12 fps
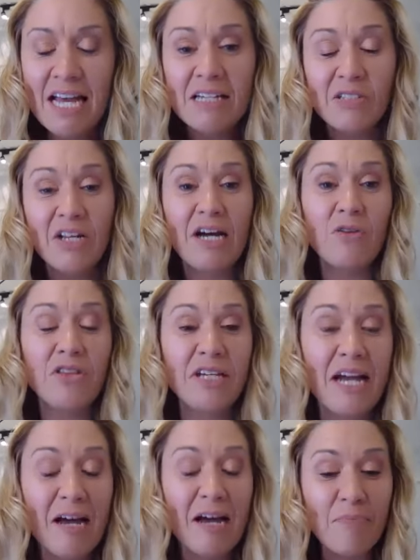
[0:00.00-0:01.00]
So now the
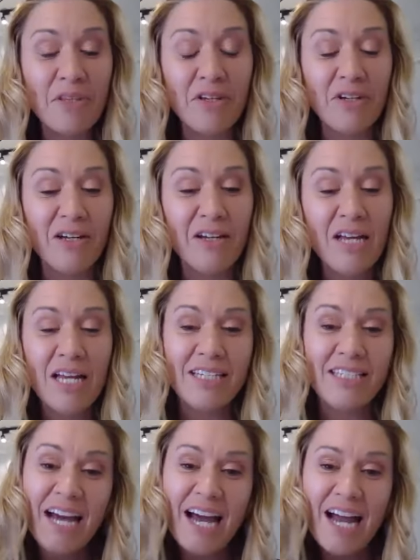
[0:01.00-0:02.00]

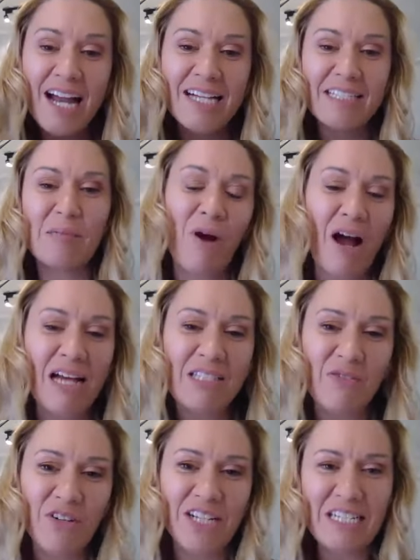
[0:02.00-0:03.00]
yay surprise
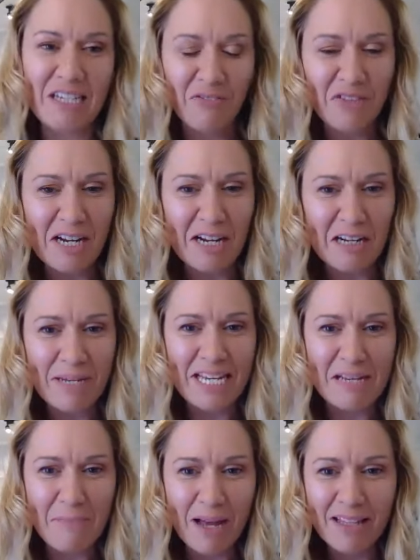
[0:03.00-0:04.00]
free gift that I'm going to
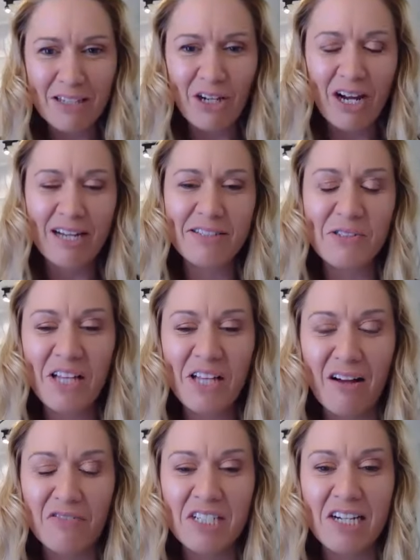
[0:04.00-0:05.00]
be emailing you guys all
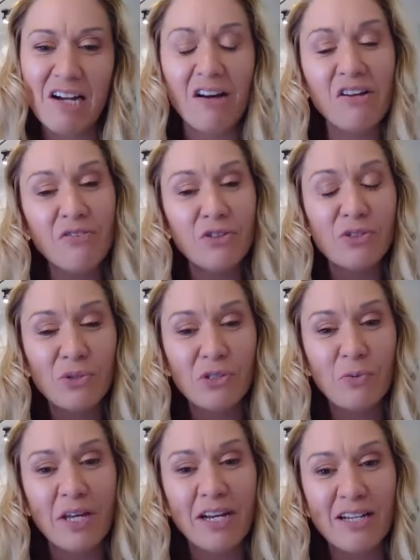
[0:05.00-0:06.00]
after. If you saw the
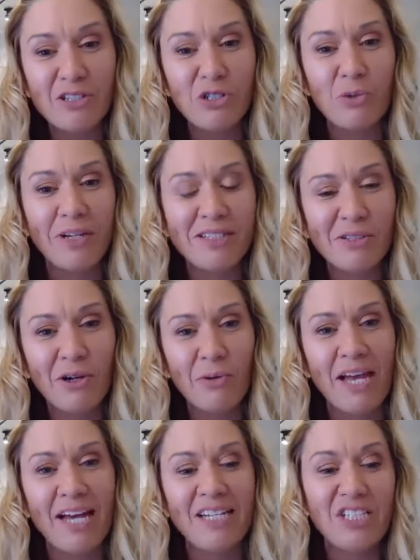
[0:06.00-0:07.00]
webinar 2 weeks ago, we
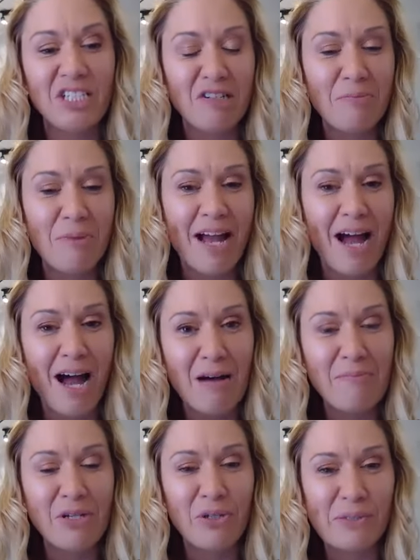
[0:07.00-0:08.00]
had Jeremiah
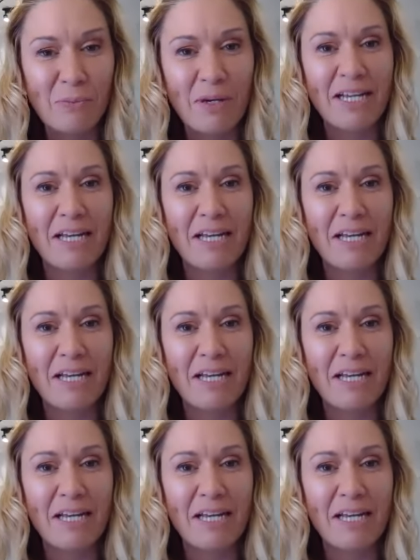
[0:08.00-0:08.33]
Hartman, who's a wedding